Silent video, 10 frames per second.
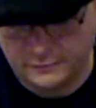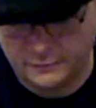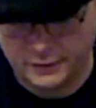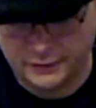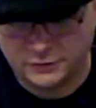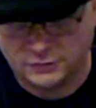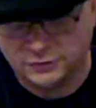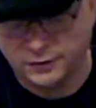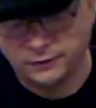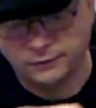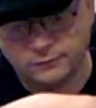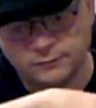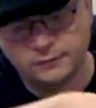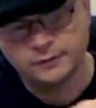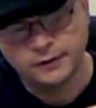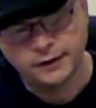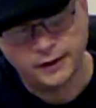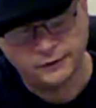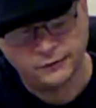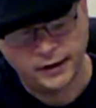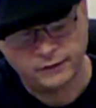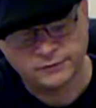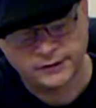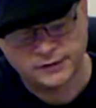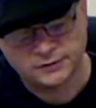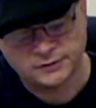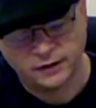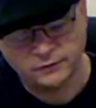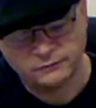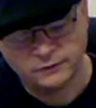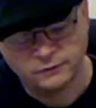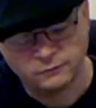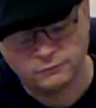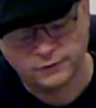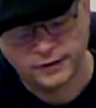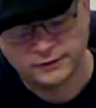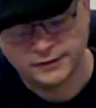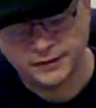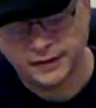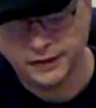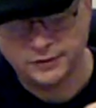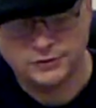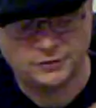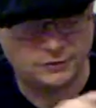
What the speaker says: like so, and you're going to have a nice soft rounded edge.